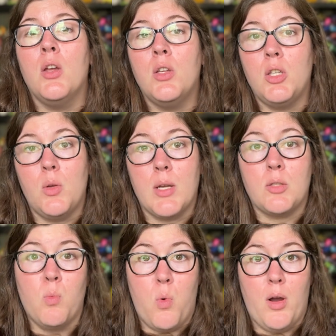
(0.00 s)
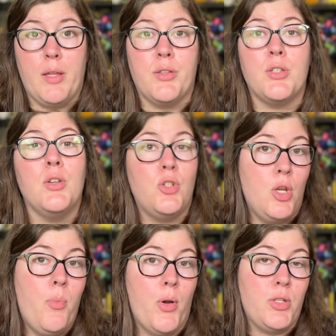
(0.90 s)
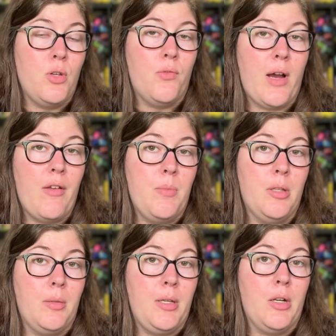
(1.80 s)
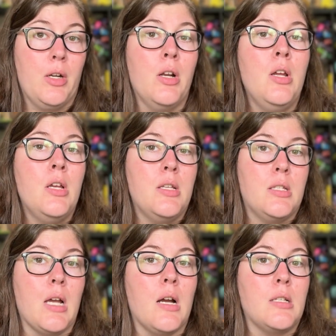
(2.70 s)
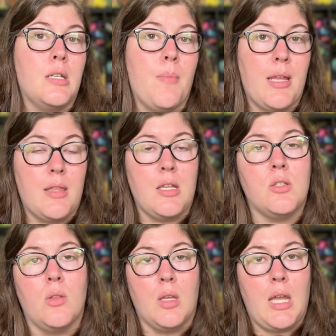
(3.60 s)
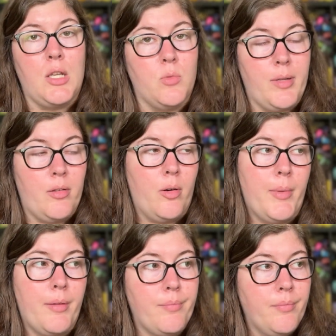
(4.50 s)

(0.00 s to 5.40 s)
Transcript: US 1's 2.25 millimeter socks to make these, so the gauge will be a little bit